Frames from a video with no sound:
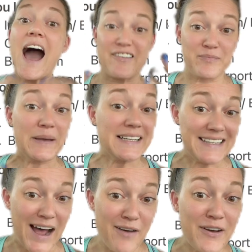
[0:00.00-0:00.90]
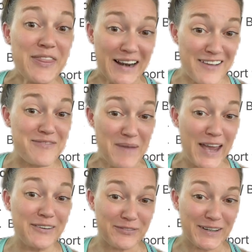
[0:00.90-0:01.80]
I've been enough that I've
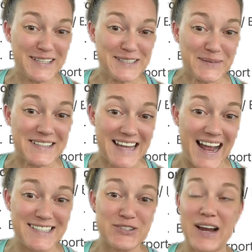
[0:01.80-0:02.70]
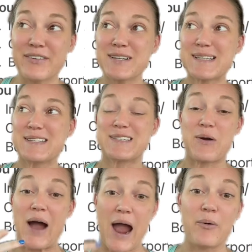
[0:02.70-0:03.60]
made friends with taxi drivers. And
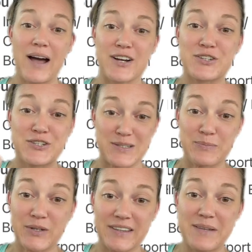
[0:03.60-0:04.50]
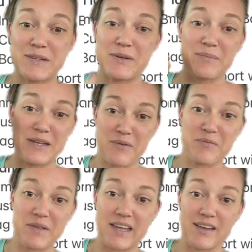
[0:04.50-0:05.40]
so I will actually just book them to pick me up
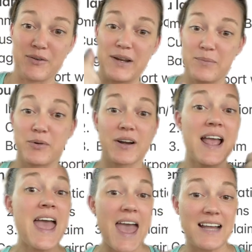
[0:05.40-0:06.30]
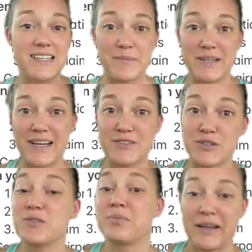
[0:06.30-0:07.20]
from the Cancun airport and take me down
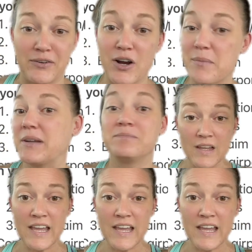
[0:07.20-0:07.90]
to Playa del Carmen.